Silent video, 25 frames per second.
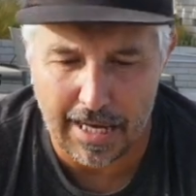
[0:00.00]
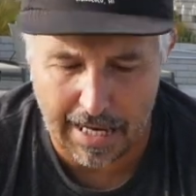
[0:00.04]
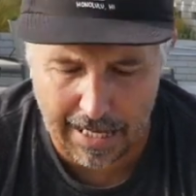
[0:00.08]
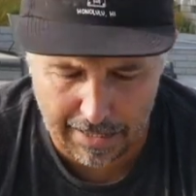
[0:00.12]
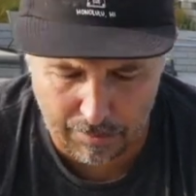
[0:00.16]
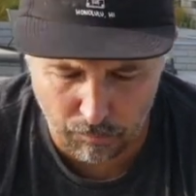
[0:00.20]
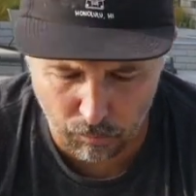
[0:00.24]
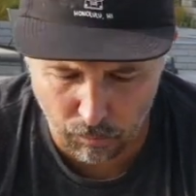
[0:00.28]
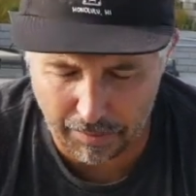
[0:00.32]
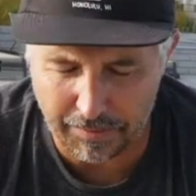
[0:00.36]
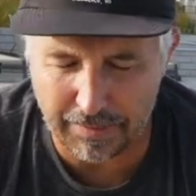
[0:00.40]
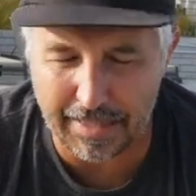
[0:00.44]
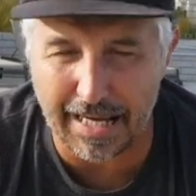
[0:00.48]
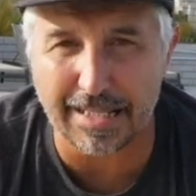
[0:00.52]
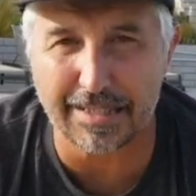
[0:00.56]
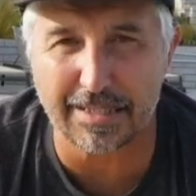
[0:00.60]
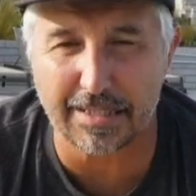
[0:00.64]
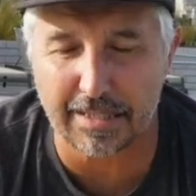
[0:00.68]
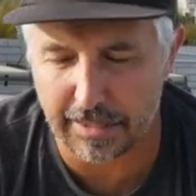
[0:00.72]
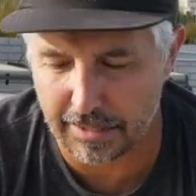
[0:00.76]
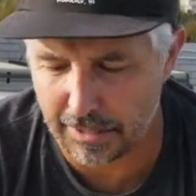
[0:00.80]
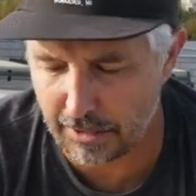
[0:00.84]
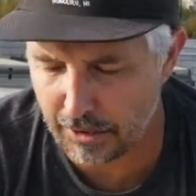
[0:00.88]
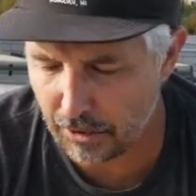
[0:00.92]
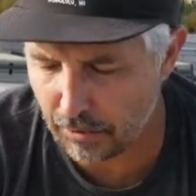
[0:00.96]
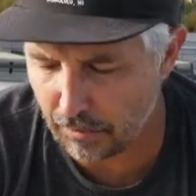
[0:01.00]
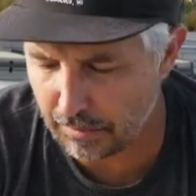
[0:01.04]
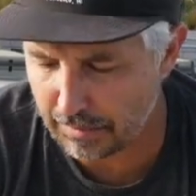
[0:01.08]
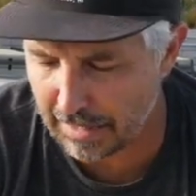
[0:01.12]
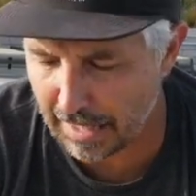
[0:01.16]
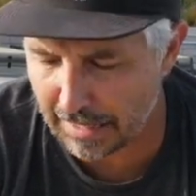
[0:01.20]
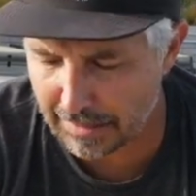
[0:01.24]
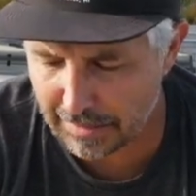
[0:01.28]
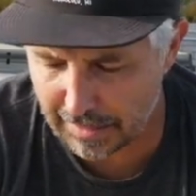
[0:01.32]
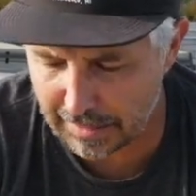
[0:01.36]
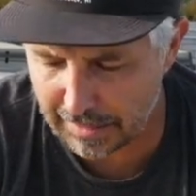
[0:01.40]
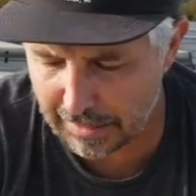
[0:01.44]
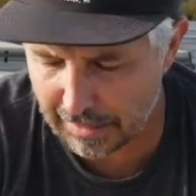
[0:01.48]
And what that's gonna do is
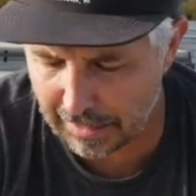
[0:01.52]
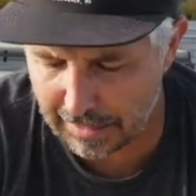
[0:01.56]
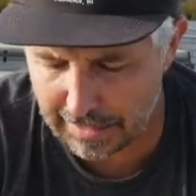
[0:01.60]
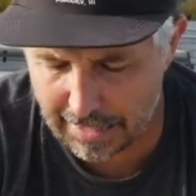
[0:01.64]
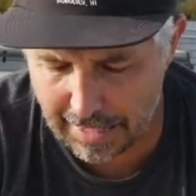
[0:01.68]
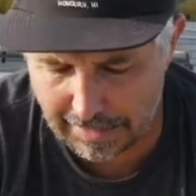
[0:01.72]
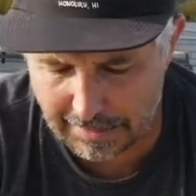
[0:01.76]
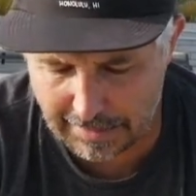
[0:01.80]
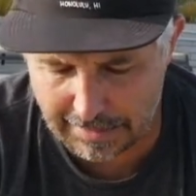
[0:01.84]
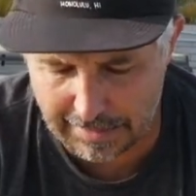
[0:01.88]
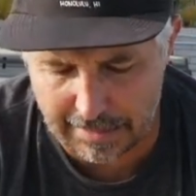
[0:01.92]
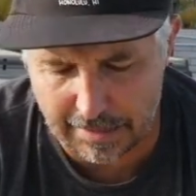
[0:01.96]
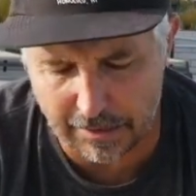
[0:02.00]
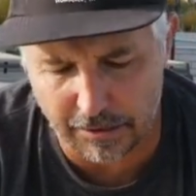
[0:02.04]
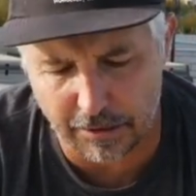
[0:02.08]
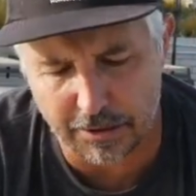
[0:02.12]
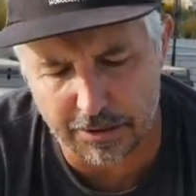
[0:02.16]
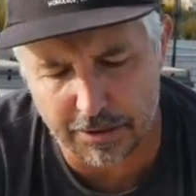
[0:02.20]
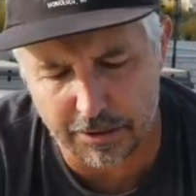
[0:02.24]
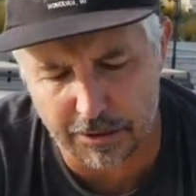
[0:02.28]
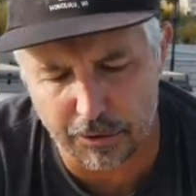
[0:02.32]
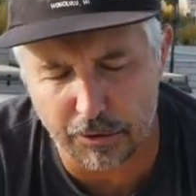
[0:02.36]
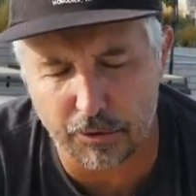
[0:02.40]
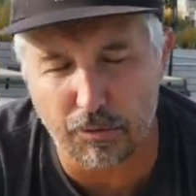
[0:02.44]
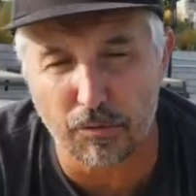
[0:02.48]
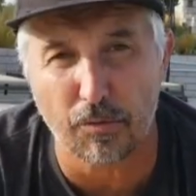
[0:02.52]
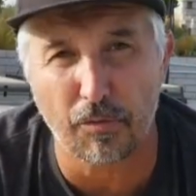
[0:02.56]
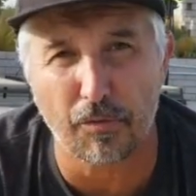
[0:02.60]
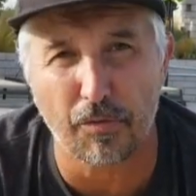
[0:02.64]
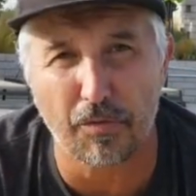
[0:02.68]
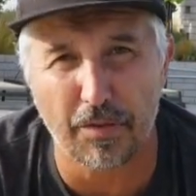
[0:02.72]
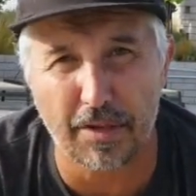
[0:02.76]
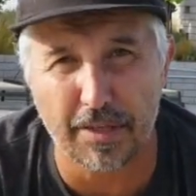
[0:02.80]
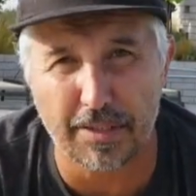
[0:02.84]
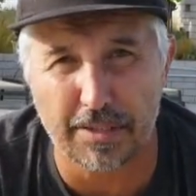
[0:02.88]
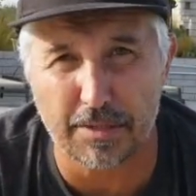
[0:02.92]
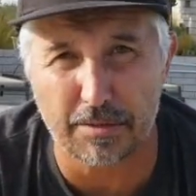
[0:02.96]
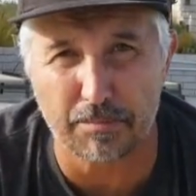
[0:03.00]
that's gonna connect either to
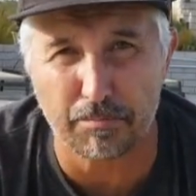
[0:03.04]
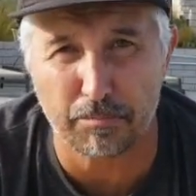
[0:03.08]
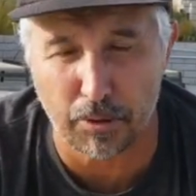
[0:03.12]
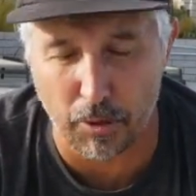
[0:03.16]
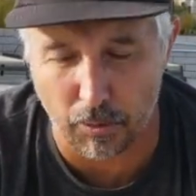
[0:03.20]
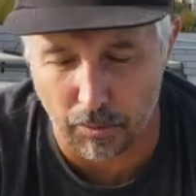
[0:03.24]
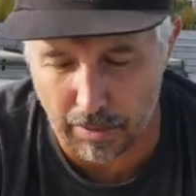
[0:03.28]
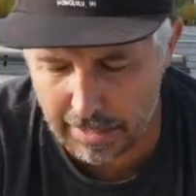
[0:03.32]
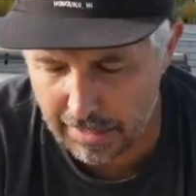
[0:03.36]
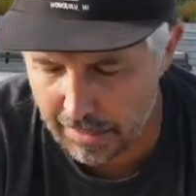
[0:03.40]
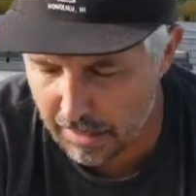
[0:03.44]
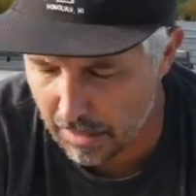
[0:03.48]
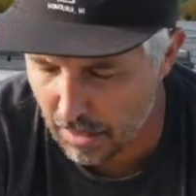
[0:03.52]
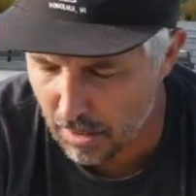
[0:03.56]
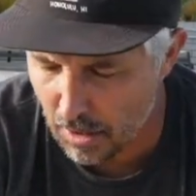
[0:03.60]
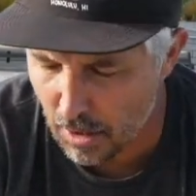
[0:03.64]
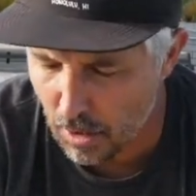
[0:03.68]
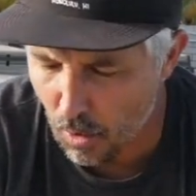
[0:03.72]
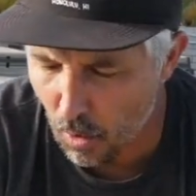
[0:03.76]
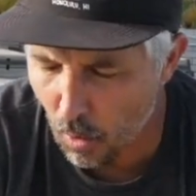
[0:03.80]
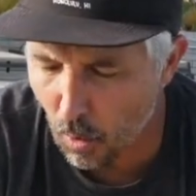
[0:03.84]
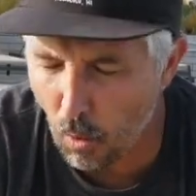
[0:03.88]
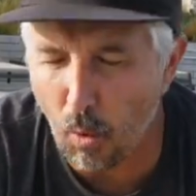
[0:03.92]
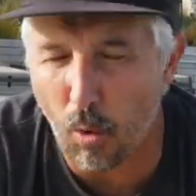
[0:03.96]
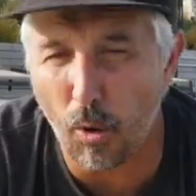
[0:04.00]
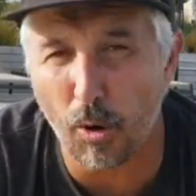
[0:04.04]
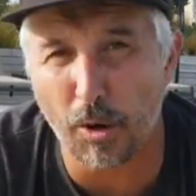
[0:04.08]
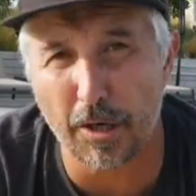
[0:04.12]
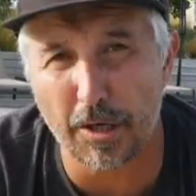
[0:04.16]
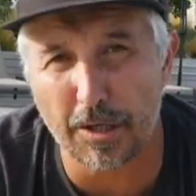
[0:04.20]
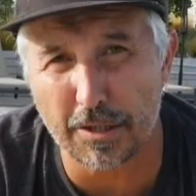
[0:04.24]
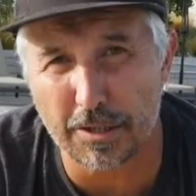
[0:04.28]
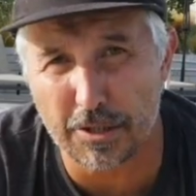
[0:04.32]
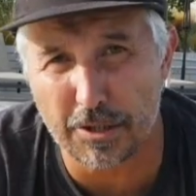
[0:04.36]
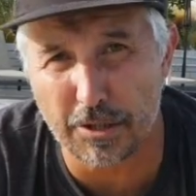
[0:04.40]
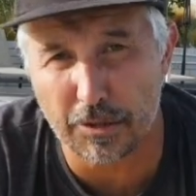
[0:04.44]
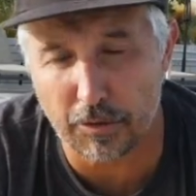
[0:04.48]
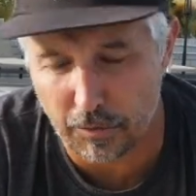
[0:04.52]
this buoy
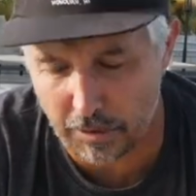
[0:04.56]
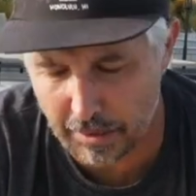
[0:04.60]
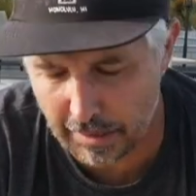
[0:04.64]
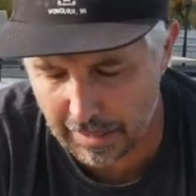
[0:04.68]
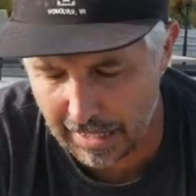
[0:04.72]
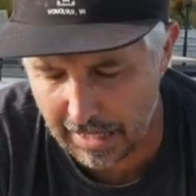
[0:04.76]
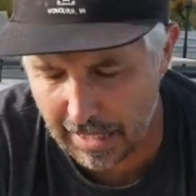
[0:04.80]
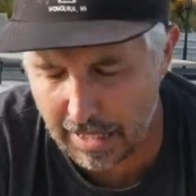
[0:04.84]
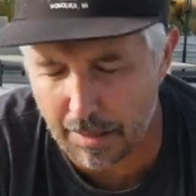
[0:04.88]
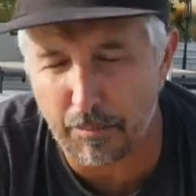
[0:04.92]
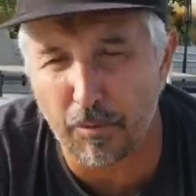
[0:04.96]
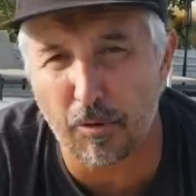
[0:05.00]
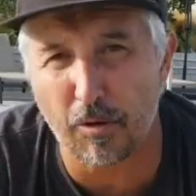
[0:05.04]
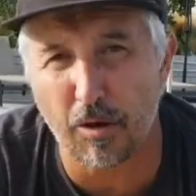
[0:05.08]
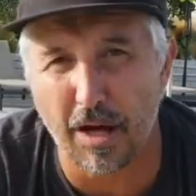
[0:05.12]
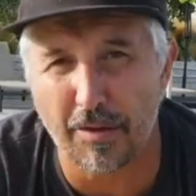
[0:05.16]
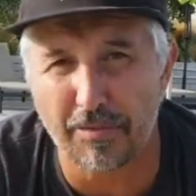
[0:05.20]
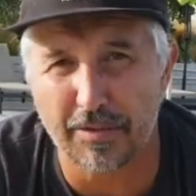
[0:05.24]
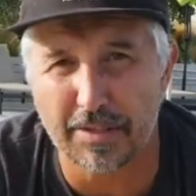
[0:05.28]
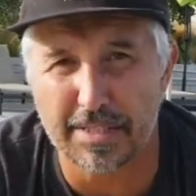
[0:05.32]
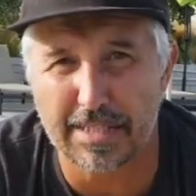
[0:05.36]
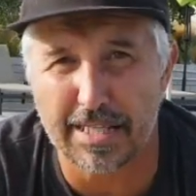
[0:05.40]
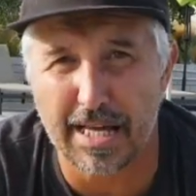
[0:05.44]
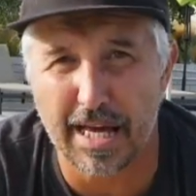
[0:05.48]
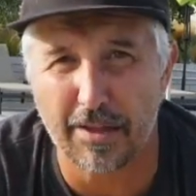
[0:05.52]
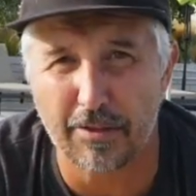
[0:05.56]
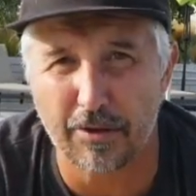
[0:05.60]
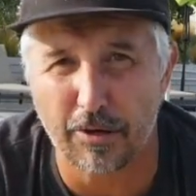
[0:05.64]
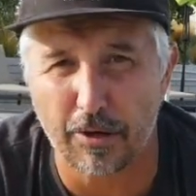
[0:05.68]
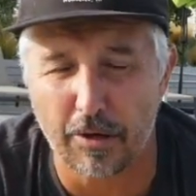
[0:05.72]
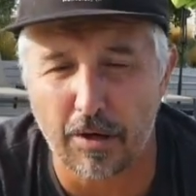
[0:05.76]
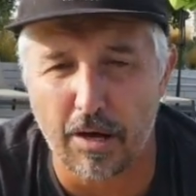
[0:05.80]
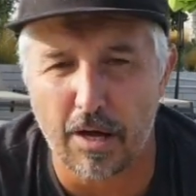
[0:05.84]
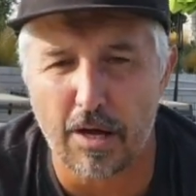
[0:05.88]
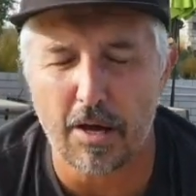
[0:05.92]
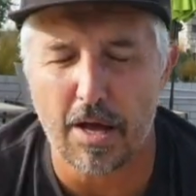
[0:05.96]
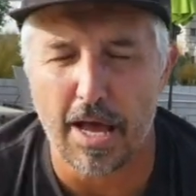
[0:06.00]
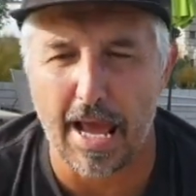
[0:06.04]
or to the cable on the tether.